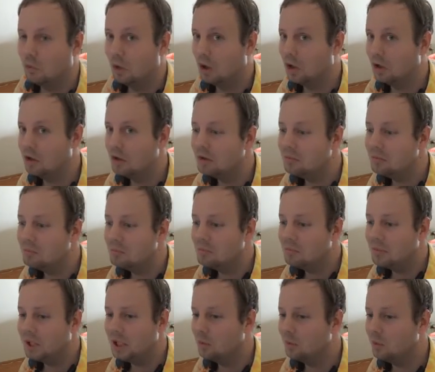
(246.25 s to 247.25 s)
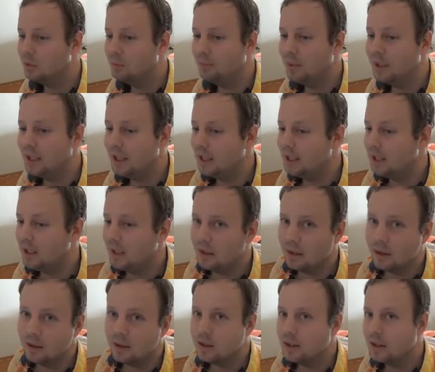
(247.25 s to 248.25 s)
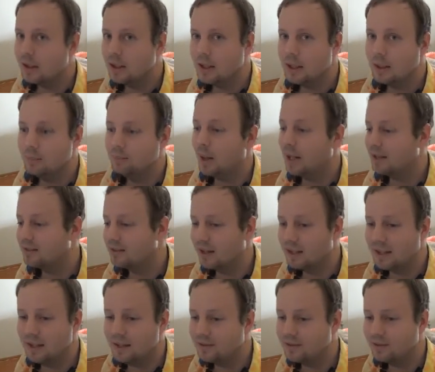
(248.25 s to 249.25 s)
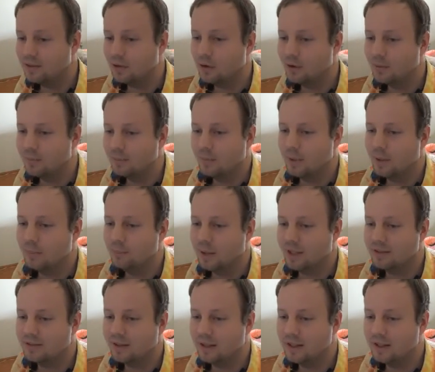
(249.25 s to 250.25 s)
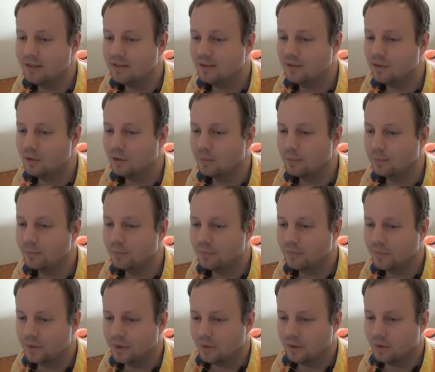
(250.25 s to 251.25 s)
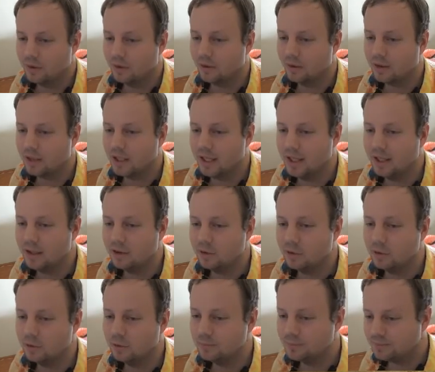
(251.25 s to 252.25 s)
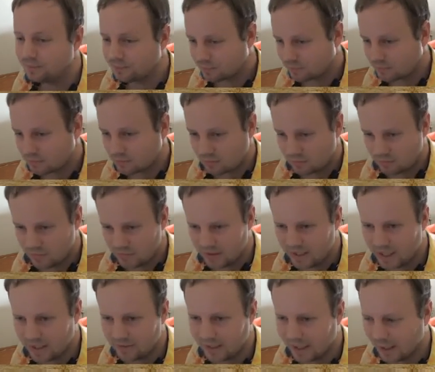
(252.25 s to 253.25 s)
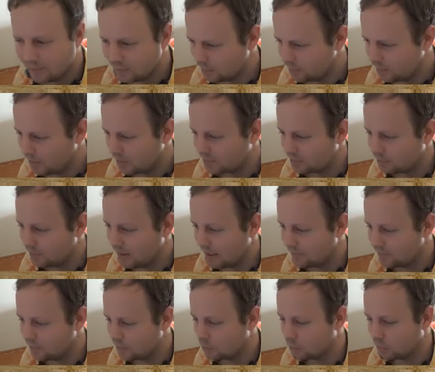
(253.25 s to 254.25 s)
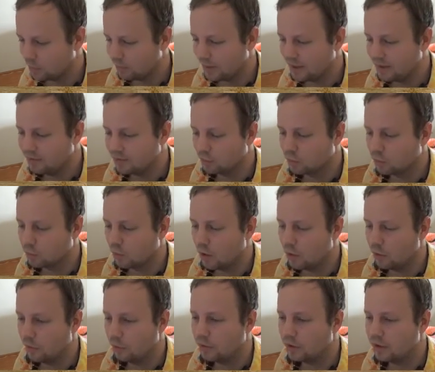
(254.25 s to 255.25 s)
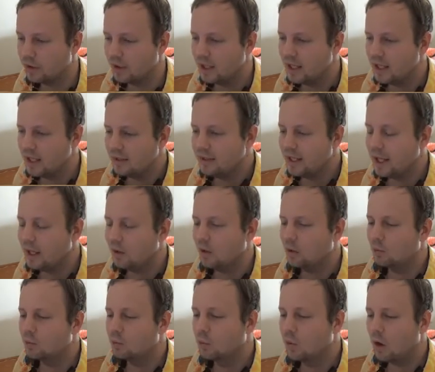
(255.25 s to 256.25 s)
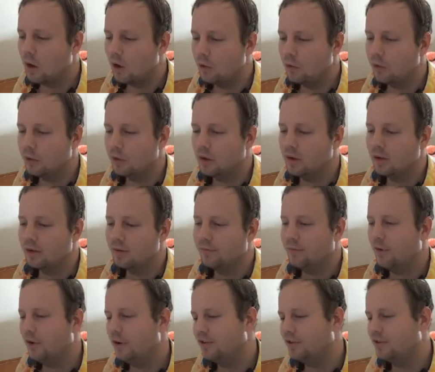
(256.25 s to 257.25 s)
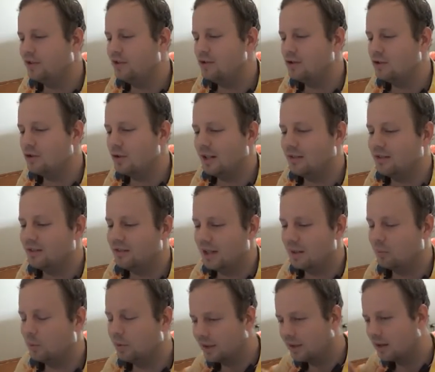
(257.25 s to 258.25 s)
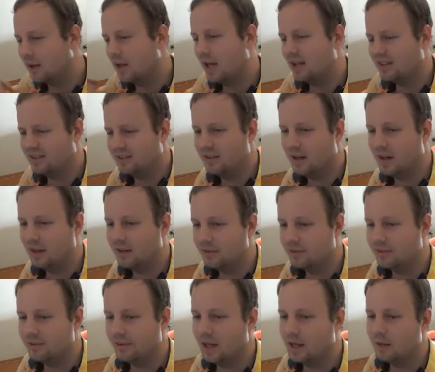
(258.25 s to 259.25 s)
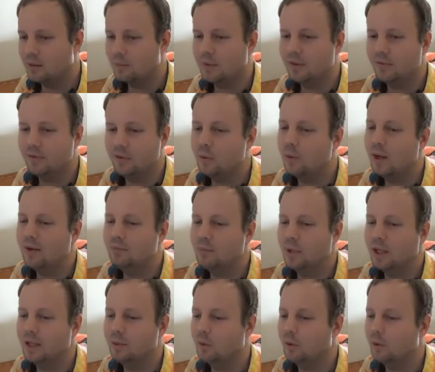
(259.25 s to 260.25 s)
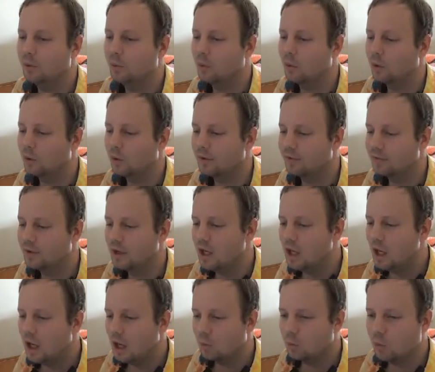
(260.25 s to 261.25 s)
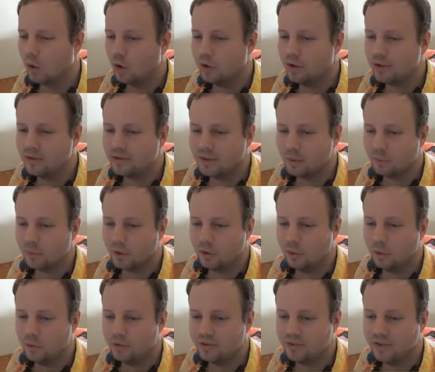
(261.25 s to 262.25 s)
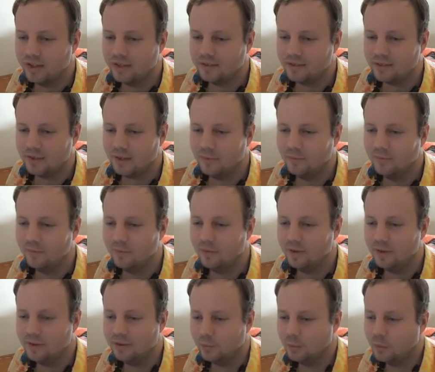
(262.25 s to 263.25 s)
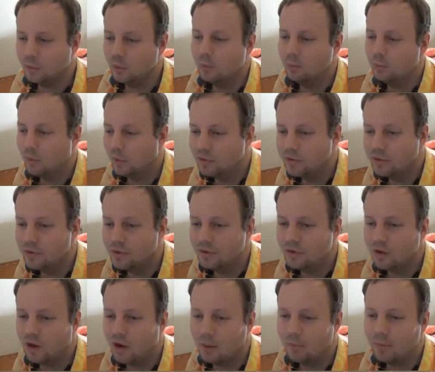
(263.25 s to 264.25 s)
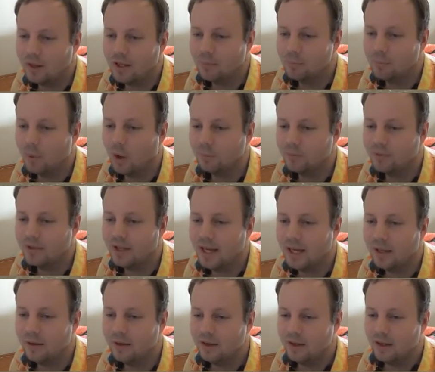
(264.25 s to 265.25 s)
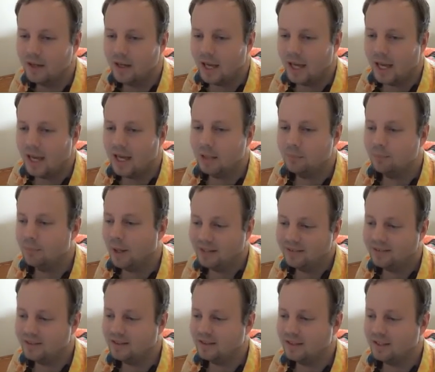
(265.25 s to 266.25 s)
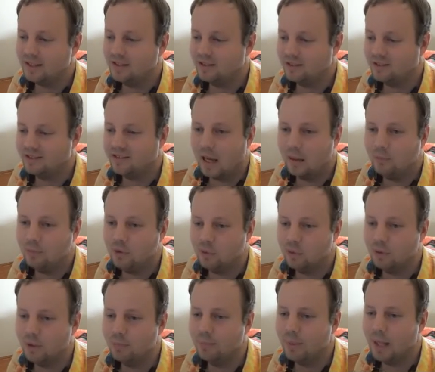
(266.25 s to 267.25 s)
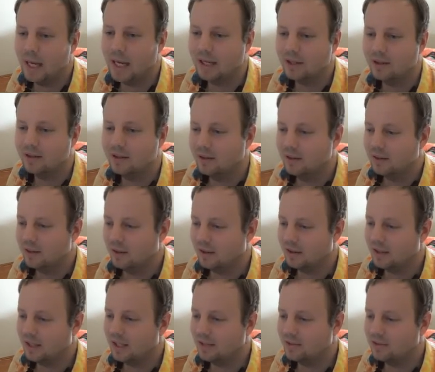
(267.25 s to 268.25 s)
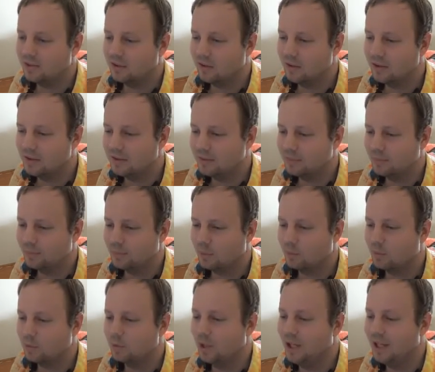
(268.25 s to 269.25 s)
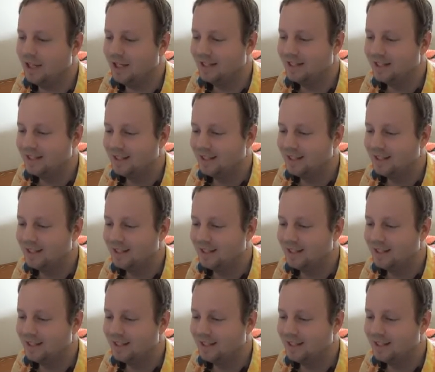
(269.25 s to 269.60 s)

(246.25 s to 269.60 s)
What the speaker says: Well, it would be batalisto, batalisto. Okay, cool. Now, the other person we have in the group is a rogue. Now, a rogue, first you should understand what the class does if you haven't played World of Warcraft. A rogue is someone who sits invisible most of the time and then pops out and basically just stabs you in the back. Okay, so he's probably